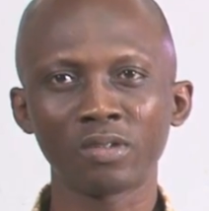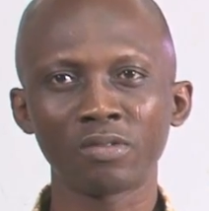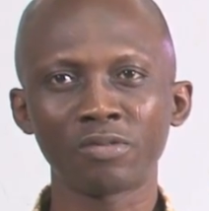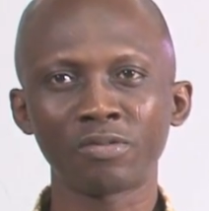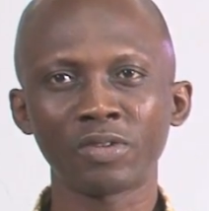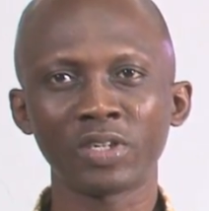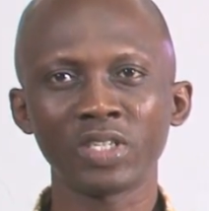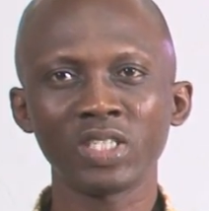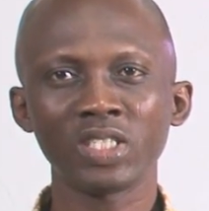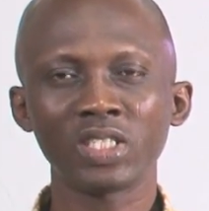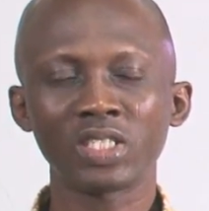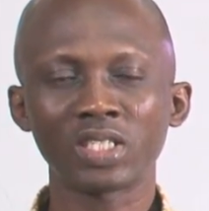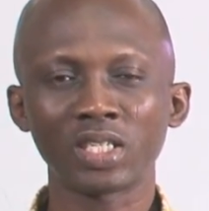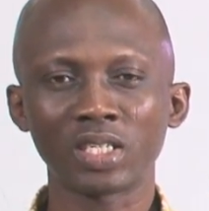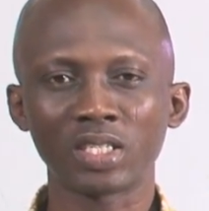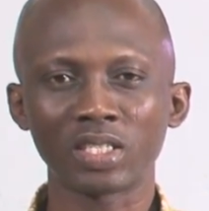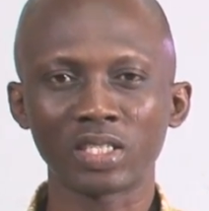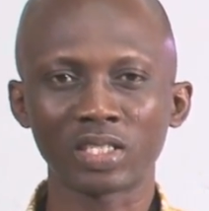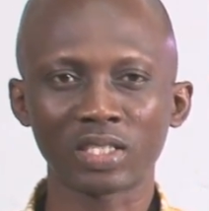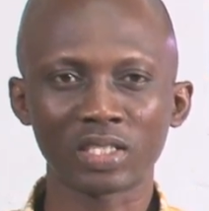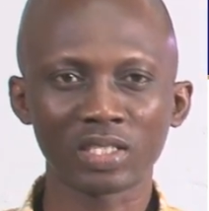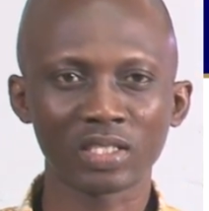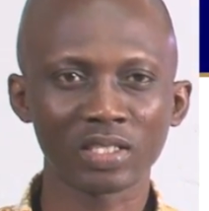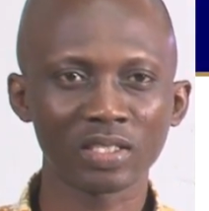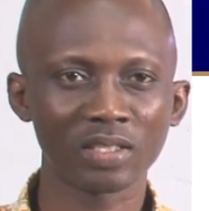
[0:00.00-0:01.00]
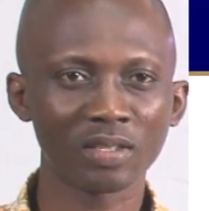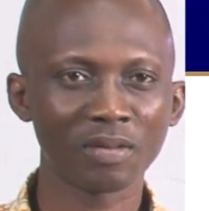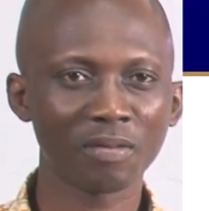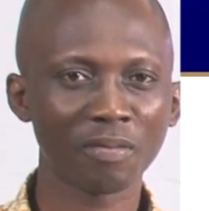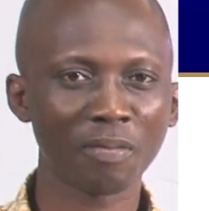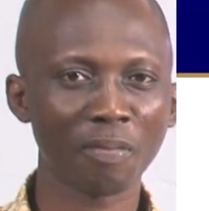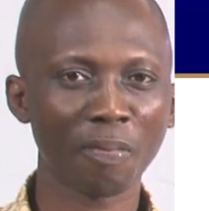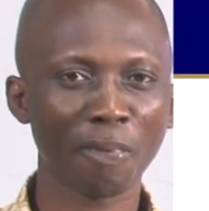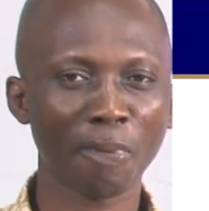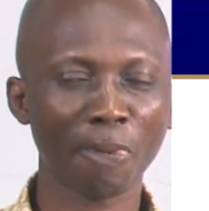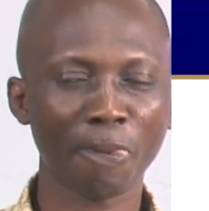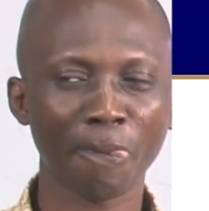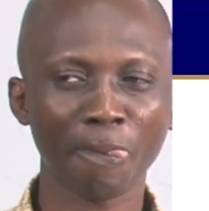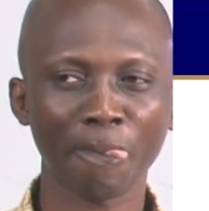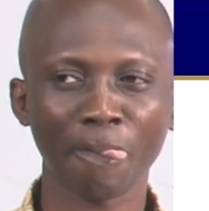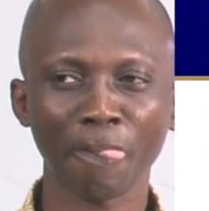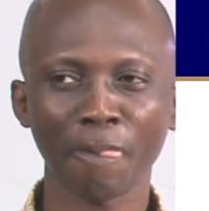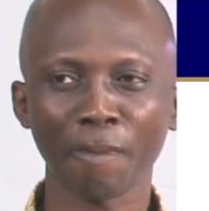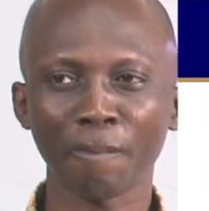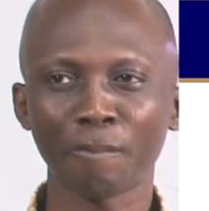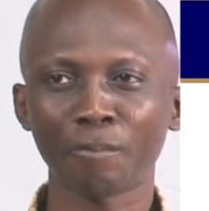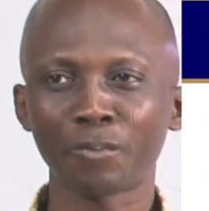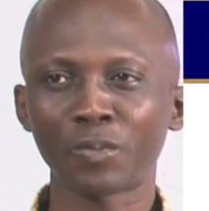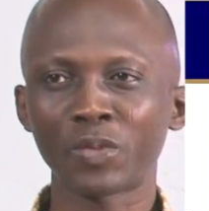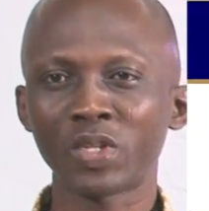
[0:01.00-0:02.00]
For instance,
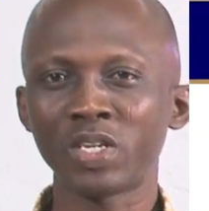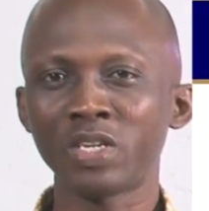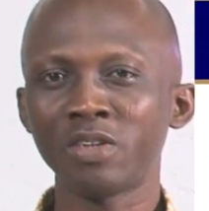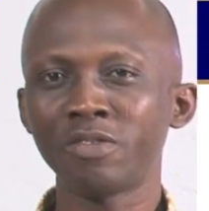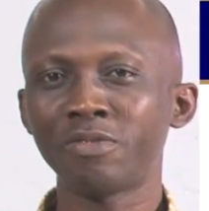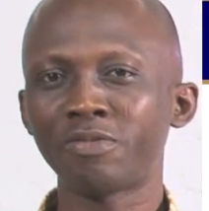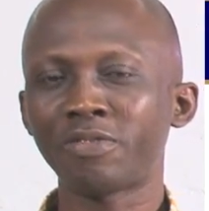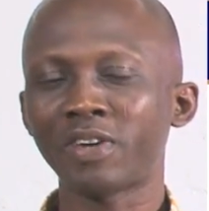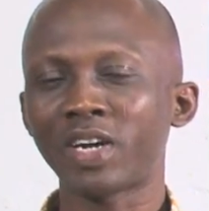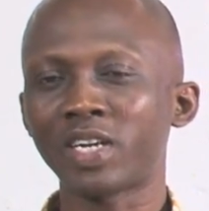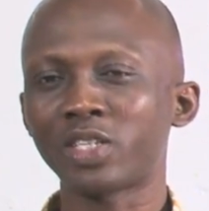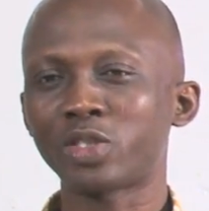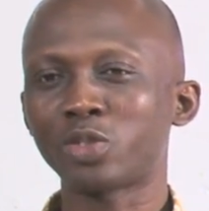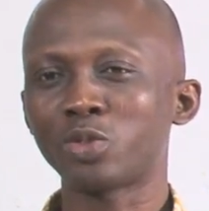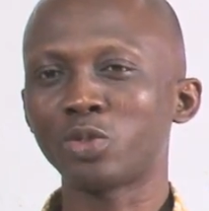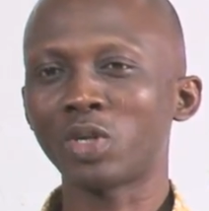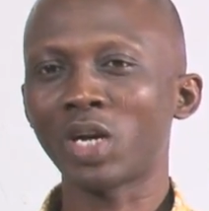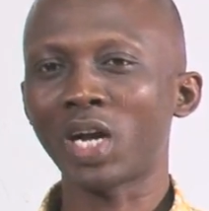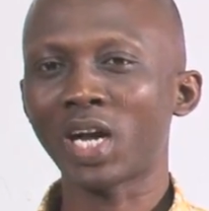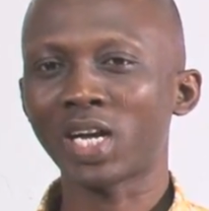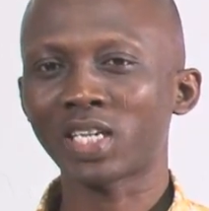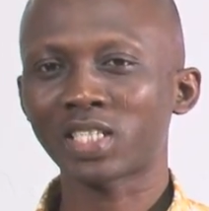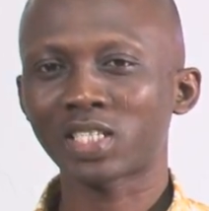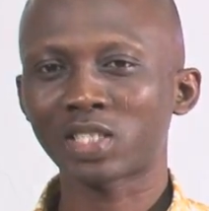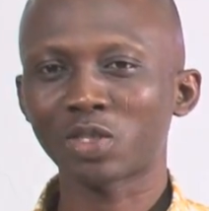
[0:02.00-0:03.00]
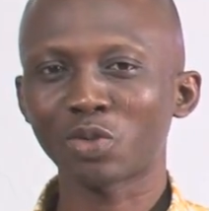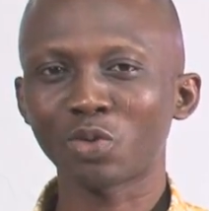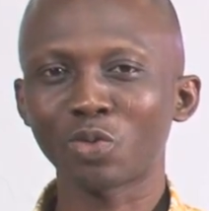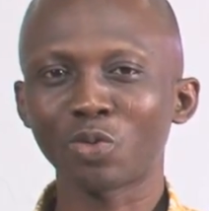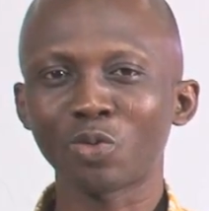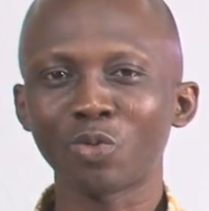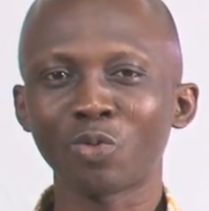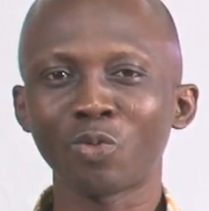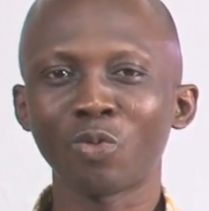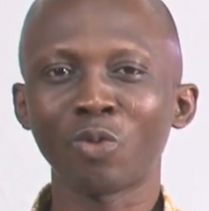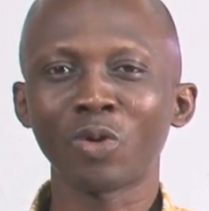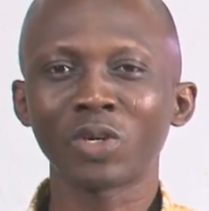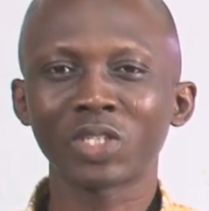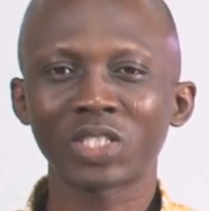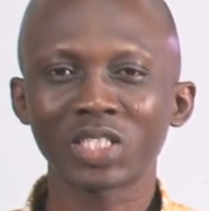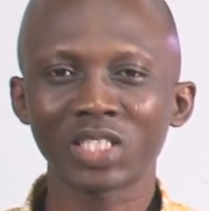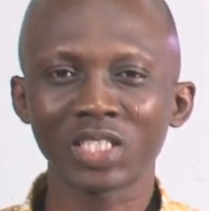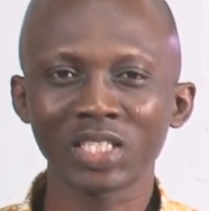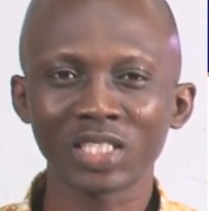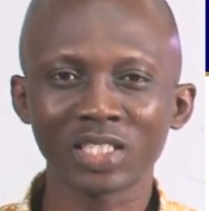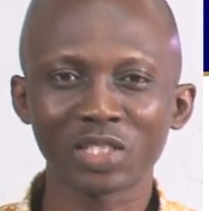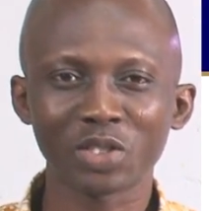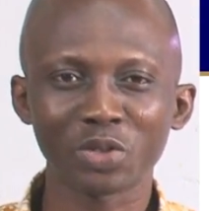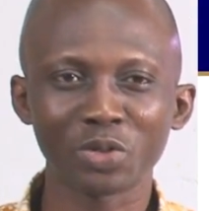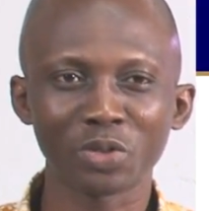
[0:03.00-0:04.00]
if I should ask, what
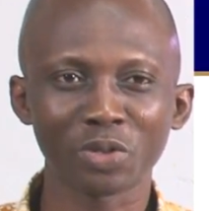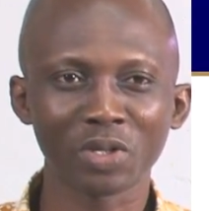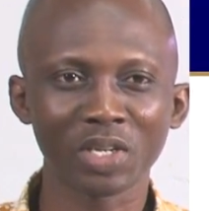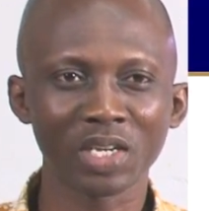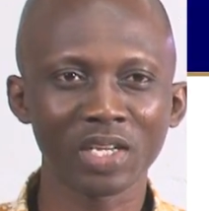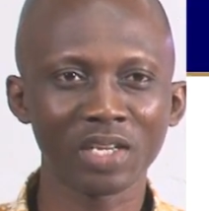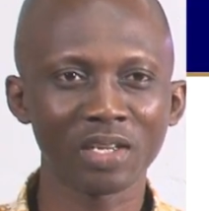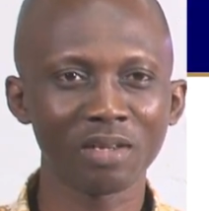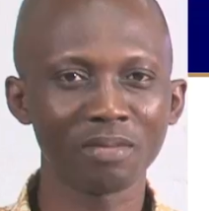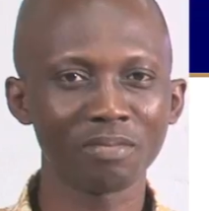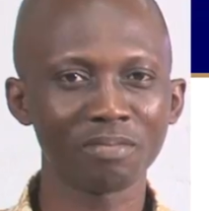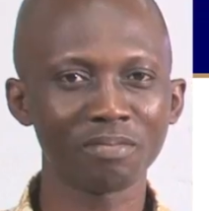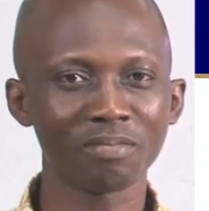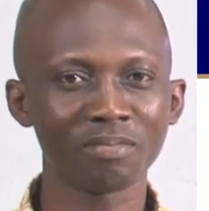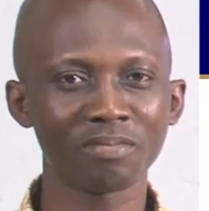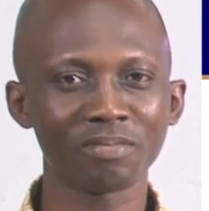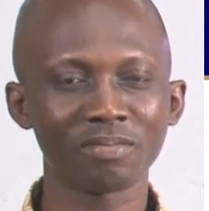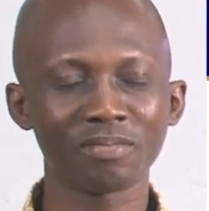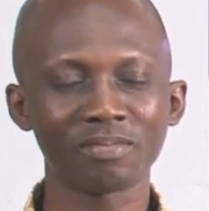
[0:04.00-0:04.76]
is your name?